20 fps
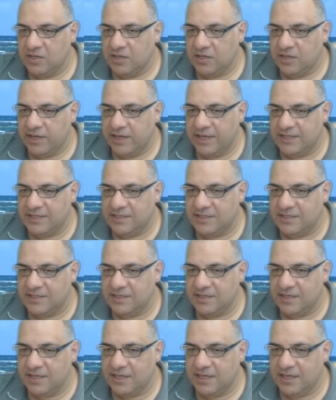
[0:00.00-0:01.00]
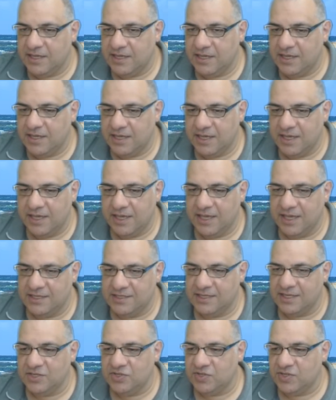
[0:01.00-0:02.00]
It's it's
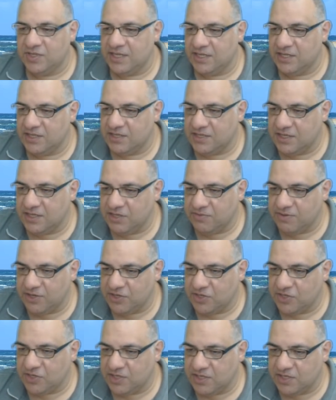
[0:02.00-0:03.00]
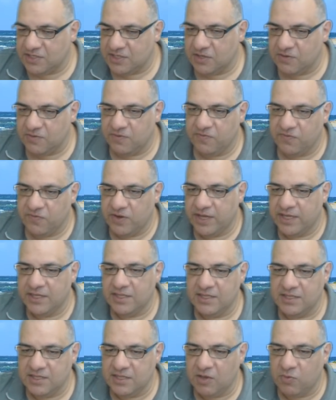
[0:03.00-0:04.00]
interesting continuation in its own right.
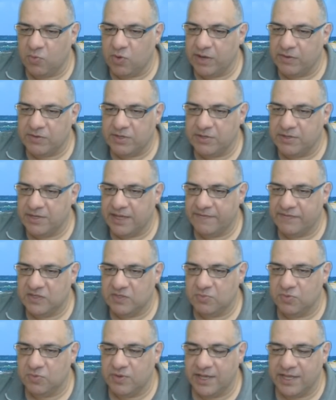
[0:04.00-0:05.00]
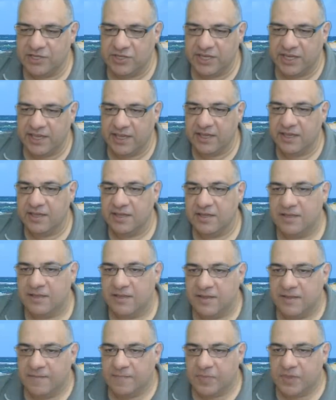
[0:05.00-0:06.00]
White would only have a small edge here.
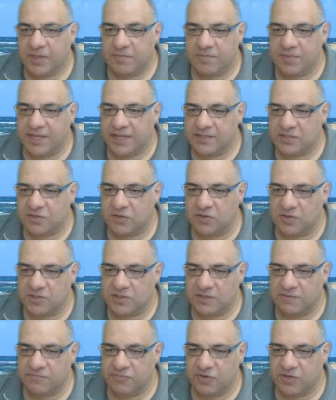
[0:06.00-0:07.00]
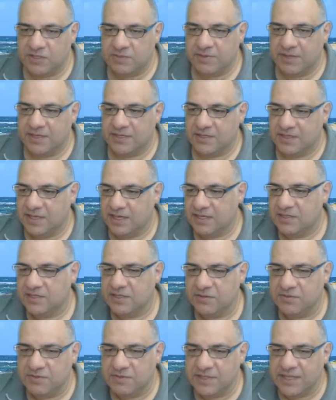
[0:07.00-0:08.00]
Black's got some prospects there.
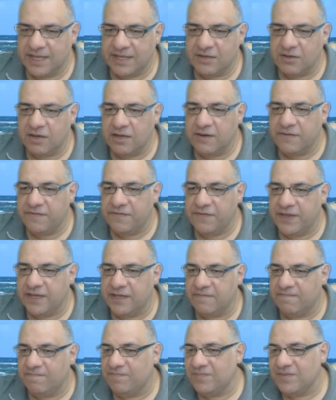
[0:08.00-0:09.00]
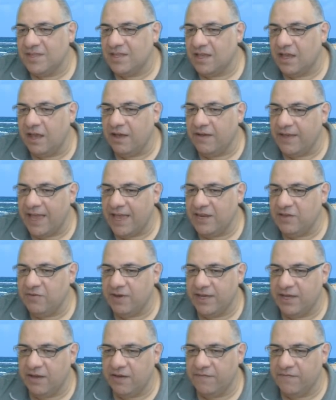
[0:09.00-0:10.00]
So that kind of thing, uh, anyway,
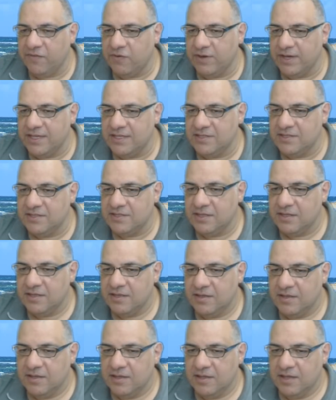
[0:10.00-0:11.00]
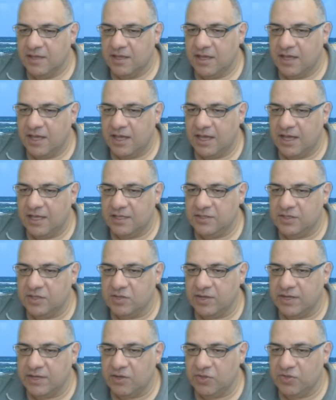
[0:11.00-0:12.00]
avoids uh, the
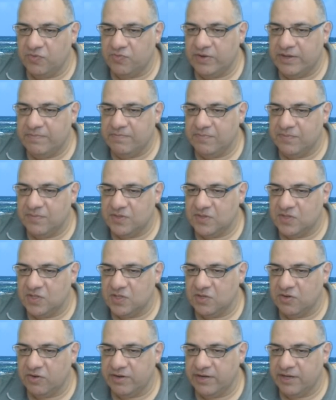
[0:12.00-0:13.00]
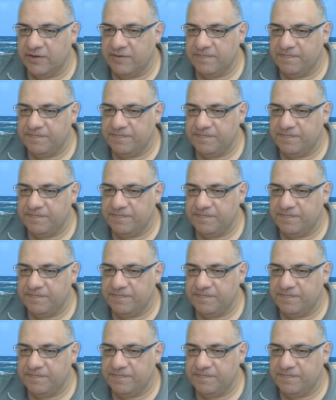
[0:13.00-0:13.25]
knight on the rim scenario